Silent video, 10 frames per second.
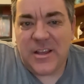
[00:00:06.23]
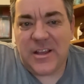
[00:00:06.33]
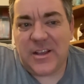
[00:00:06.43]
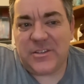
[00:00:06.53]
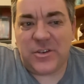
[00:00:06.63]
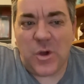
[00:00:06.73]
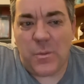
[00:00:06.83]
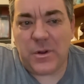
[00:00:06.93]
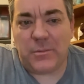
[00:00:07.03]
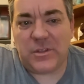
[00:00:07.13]
and to
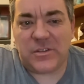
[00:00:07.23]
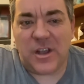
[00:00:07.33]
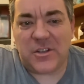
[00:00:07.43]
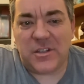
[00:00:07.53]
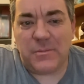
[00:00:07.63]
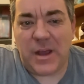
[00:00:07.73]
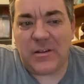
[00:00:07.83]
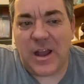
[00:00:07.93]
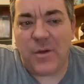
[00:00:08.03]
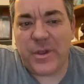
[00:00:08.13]
open up discussion about
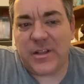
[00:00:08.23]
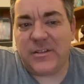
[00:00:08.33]
how we can